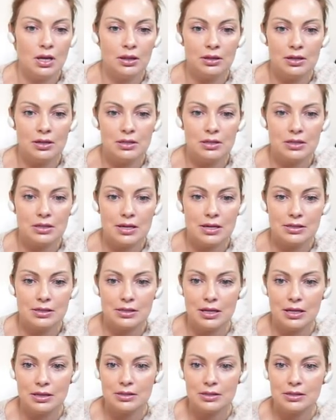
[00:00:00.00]
And this
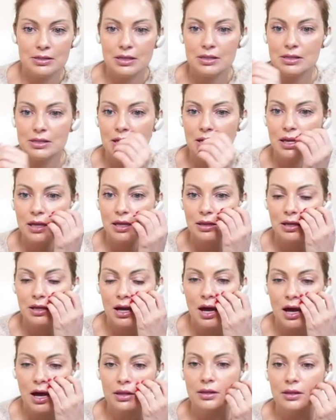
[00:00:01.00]
is the 16,
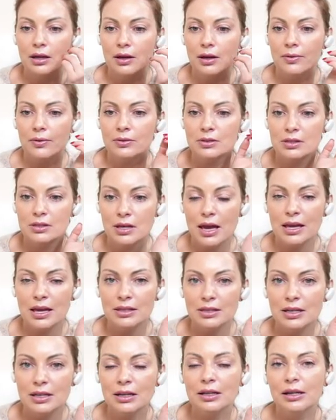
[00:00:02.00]
uh, the
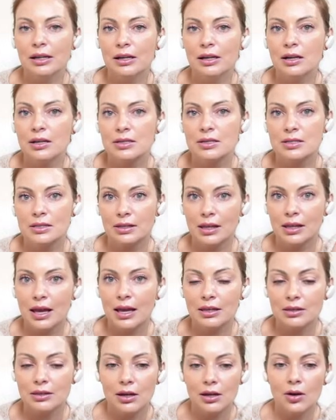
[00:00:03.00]
18 liters,
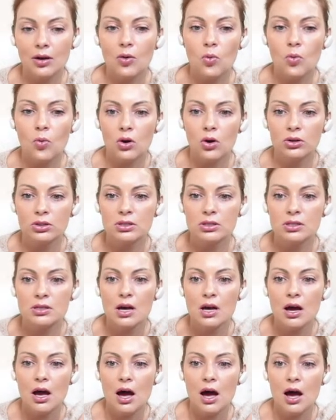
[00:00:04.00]
19 quarts
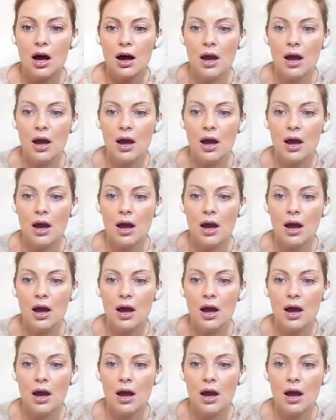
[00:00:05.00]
